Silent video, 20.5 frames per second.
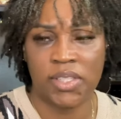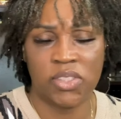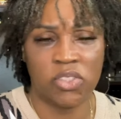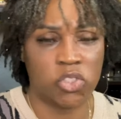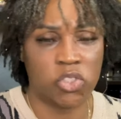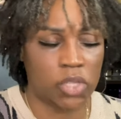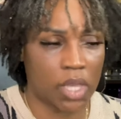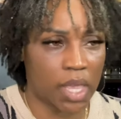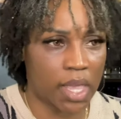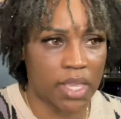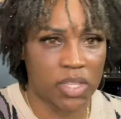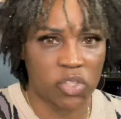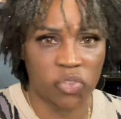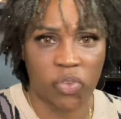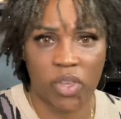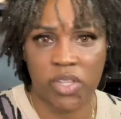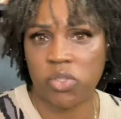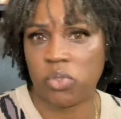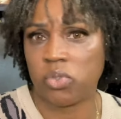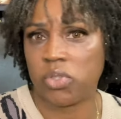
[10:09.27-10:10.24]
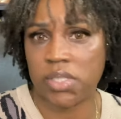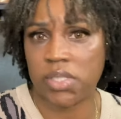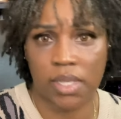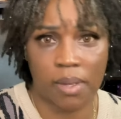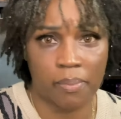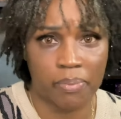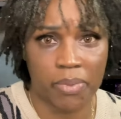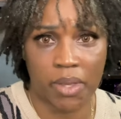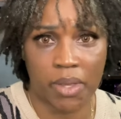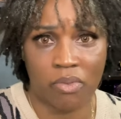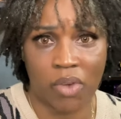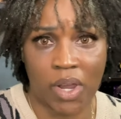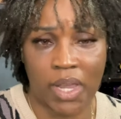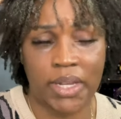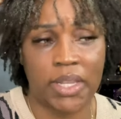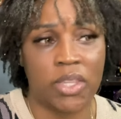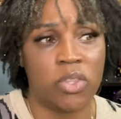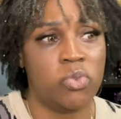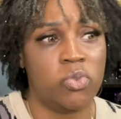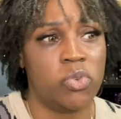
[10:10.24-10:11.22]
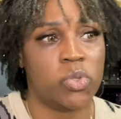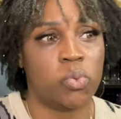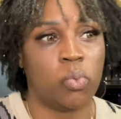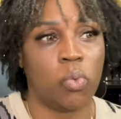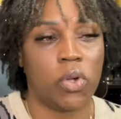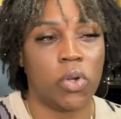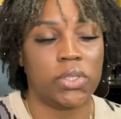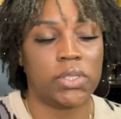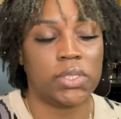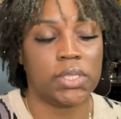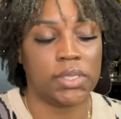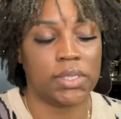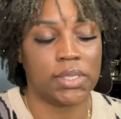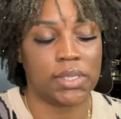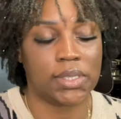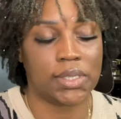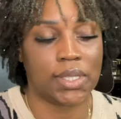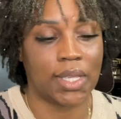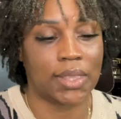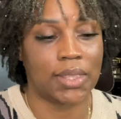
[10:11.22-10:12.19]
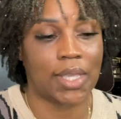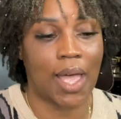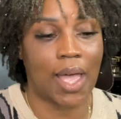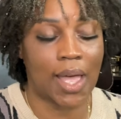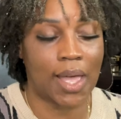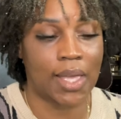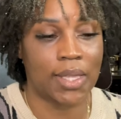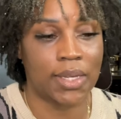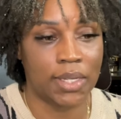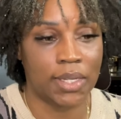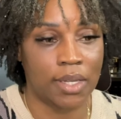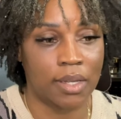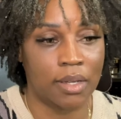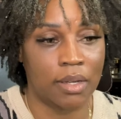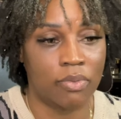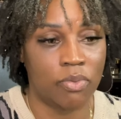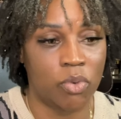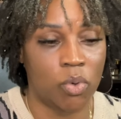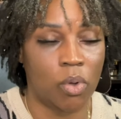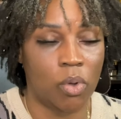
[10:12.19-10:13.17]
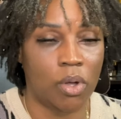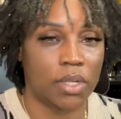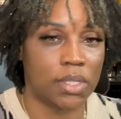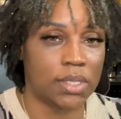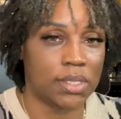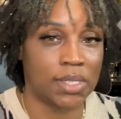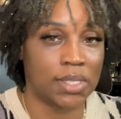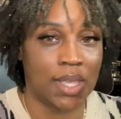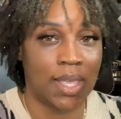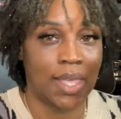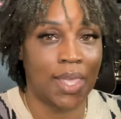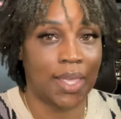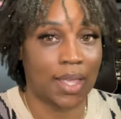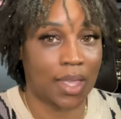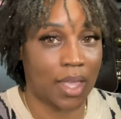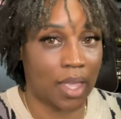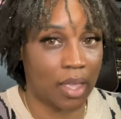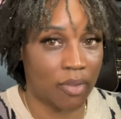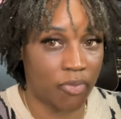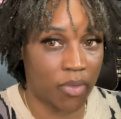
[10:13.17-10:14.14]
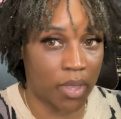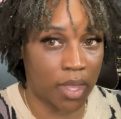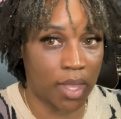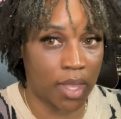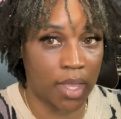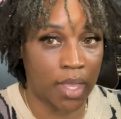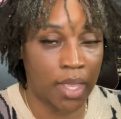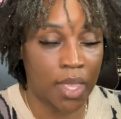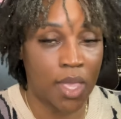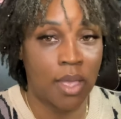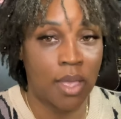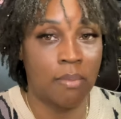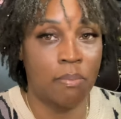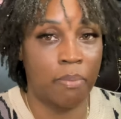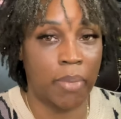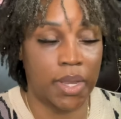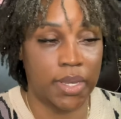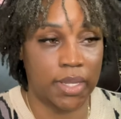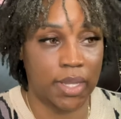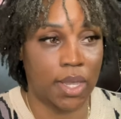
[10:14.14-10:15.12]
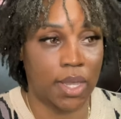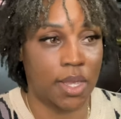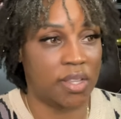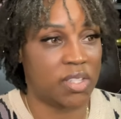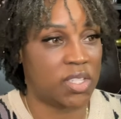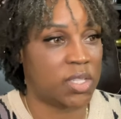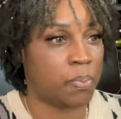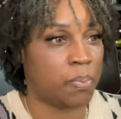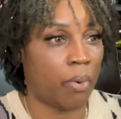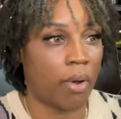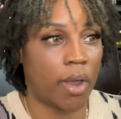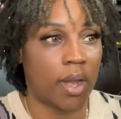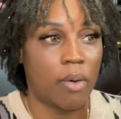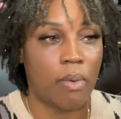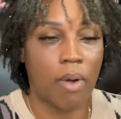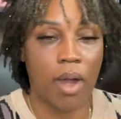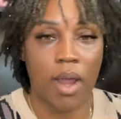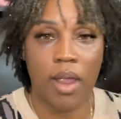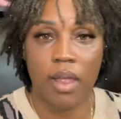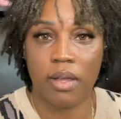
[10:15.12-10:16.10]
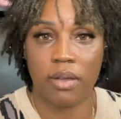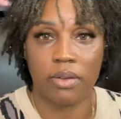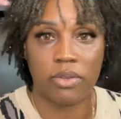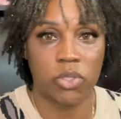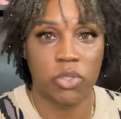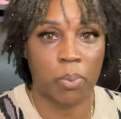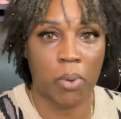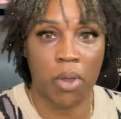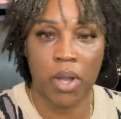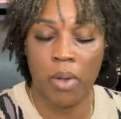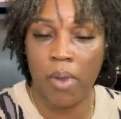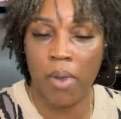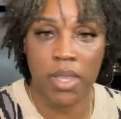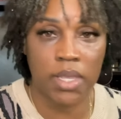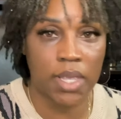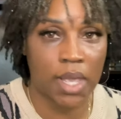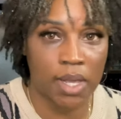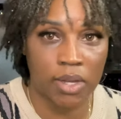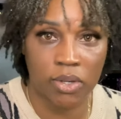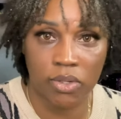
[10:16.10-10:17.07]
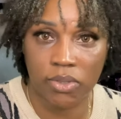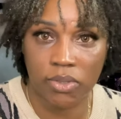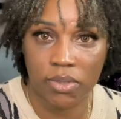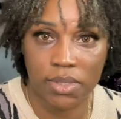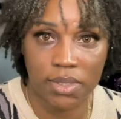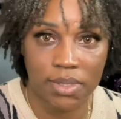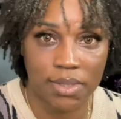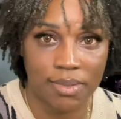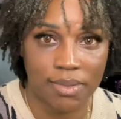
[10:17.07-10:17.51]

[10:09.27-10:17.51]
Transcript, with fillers: Jazz Fest or something, right? And you just want to just get the idea of New Orleans. Cafe Beignet. Spray it around. Spray it around your house.